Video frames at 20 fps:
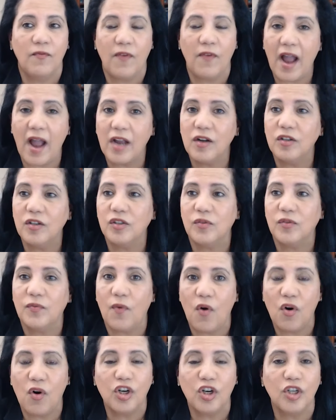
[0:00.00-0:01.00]
files,
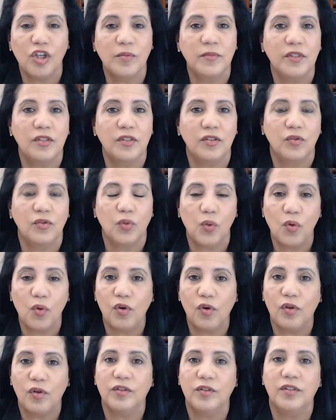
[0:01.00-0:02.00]
forms,
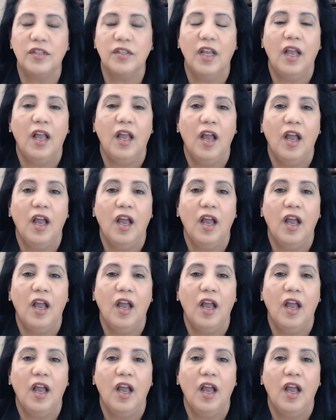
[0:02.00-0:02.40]
tools